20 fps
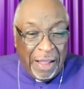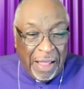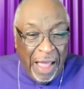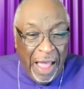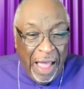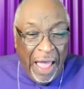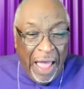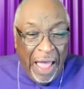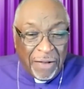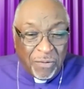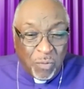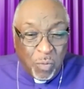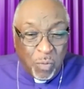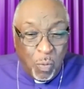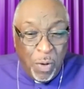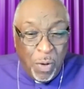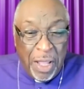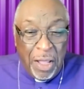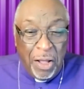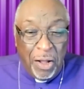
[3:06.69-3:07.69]
God's
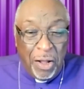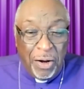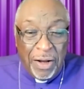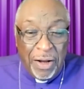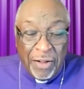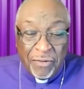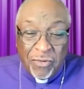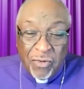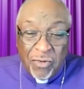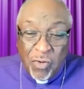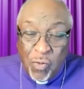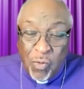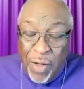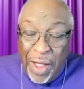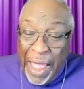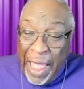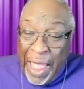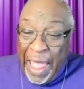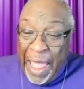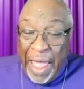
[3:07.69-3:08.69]
will is
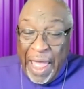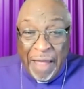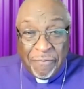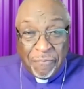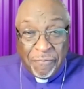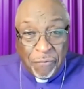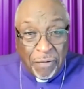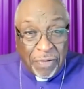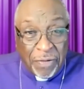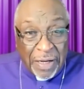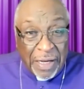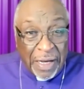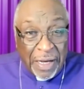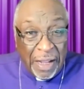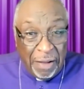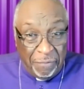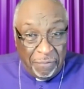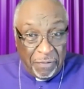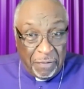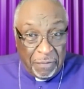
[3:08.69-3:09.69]
too high for the
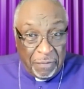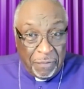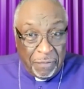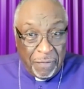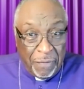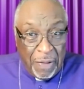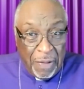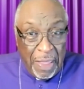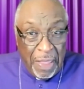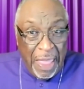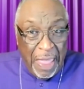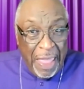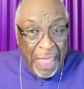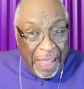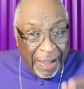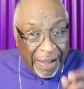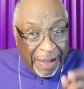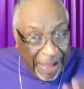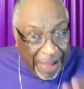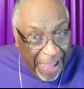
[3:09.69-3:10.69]
devil.
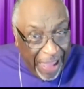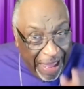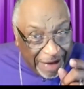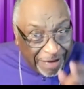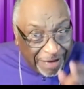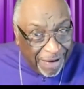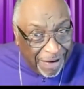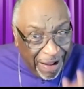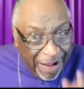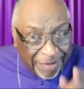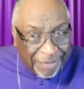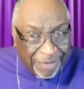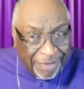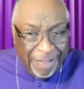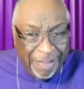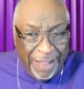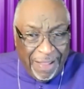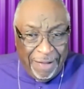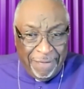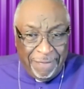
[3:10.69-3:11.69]
Can't
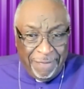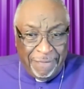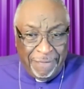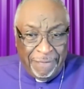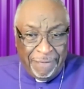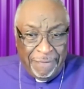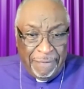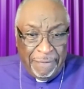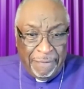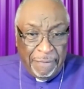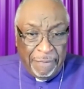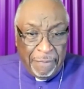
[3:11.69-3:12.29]
touch this.